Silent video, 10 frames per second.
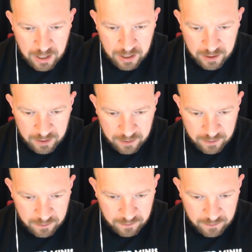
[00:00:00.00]

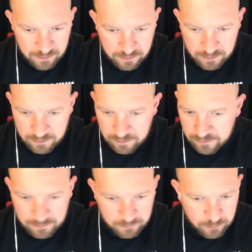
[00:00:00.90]

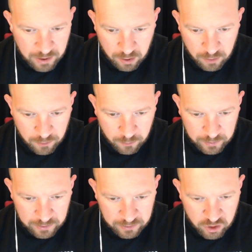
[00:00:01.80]
Where are
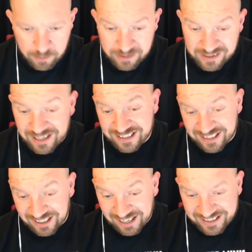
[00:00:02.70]
we? Jamie saying he
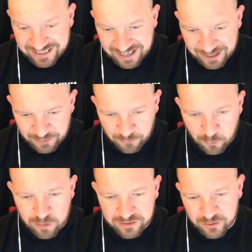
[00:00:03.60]
still likes Kings of
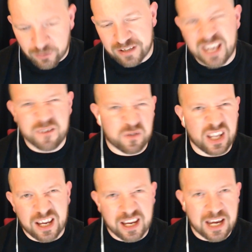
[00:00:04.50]
War, so even
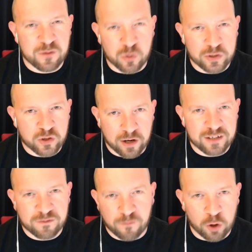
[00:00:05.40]
though it's got
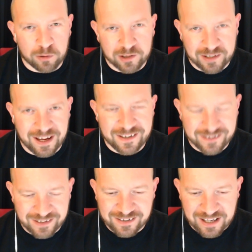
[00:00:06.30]
its foibles, I
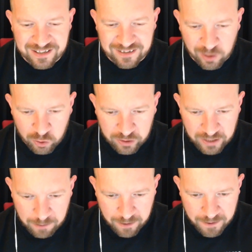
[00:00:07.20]
guess it's still a good
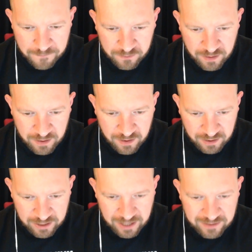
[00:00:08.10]
game. Yeah,
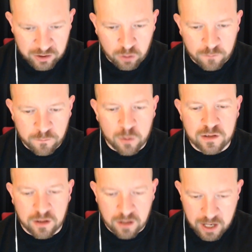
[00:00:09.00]
Jens is looking forward
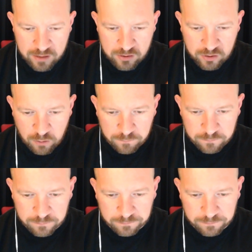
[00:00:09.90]
to the Negan stuff.